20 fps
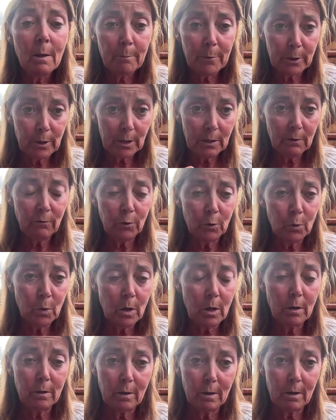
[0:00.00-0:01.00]
But if
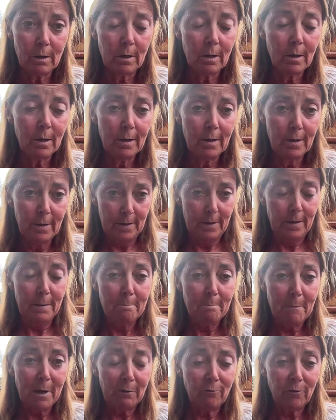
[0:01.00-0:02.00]
you are the
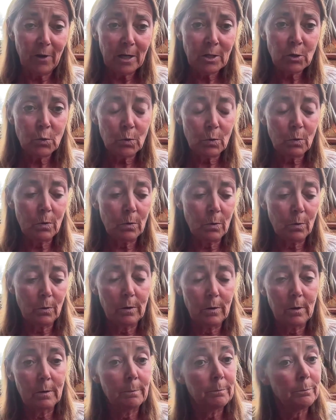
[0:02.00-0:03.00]
manufacturer
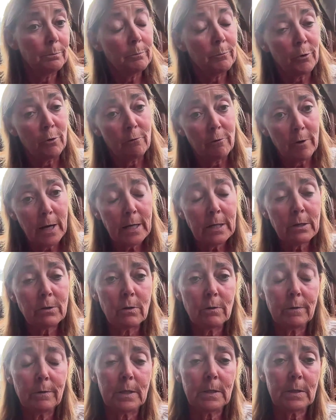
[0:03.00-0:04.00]
or the
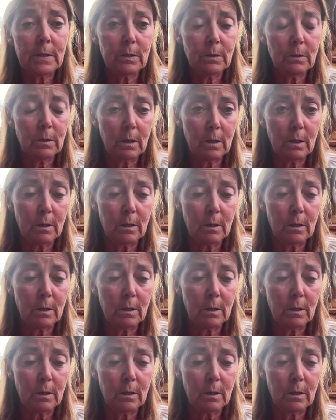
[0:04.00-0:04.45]
provider of this